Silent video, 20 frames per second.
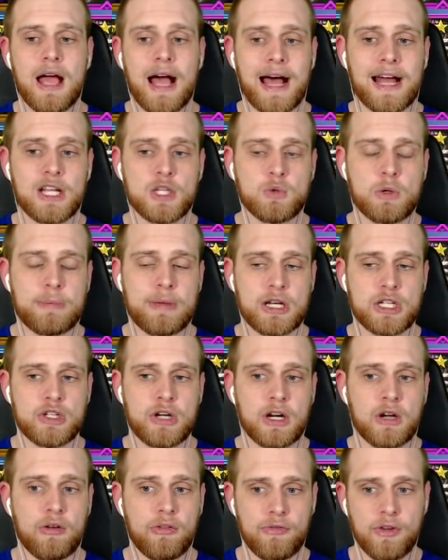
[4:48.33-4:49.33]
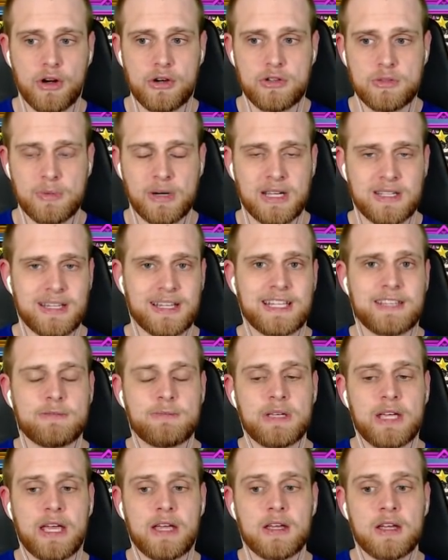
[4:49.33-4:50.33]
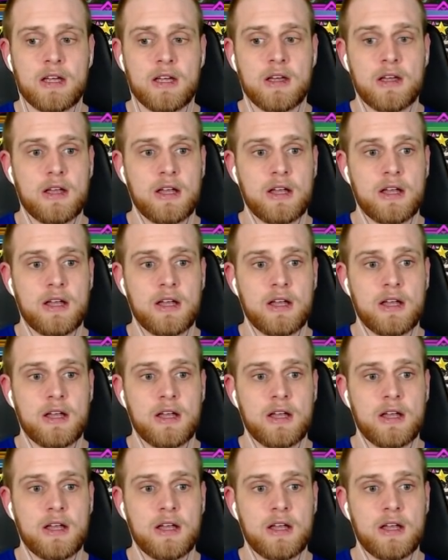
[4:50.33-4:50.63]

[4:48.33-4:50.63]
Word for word: I just want to make sure I go first because that gives me a